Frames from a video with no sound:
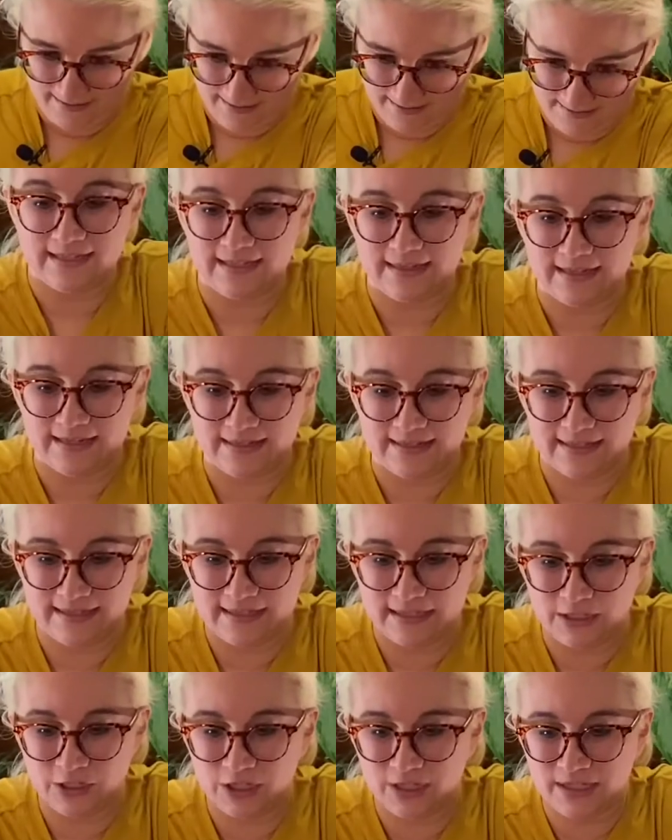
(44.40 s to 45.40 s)
See this?
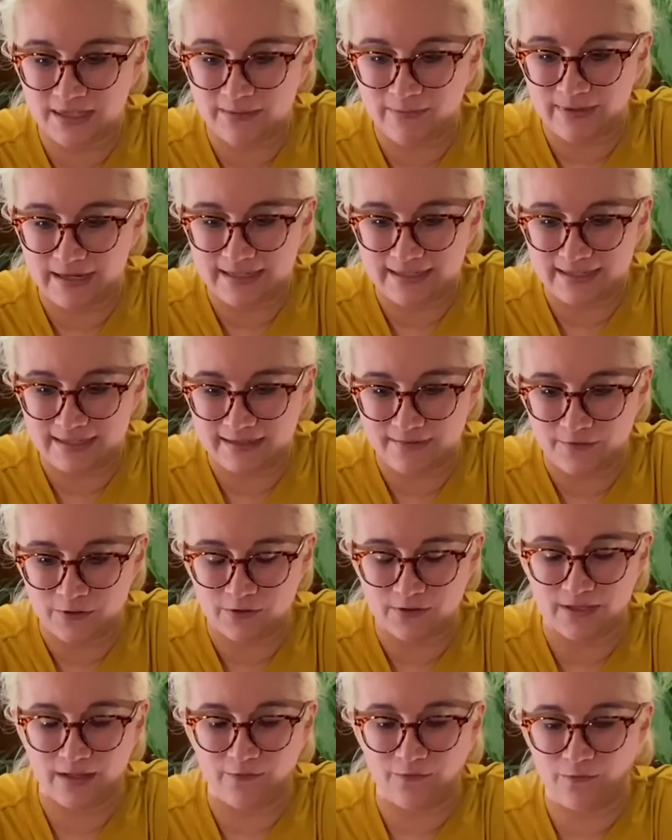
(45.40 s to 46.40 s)
This is just the basis of
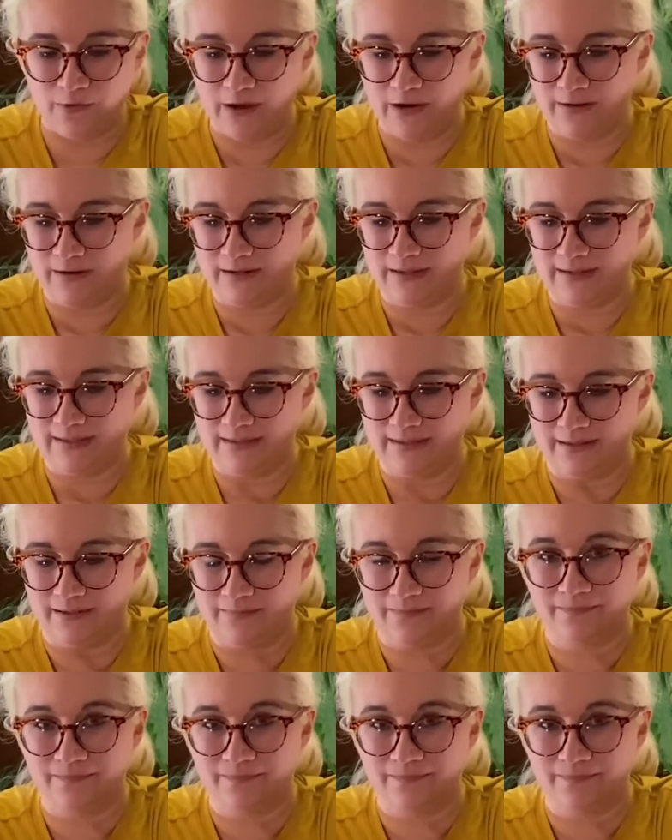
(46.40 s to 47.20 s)
your self-watering system.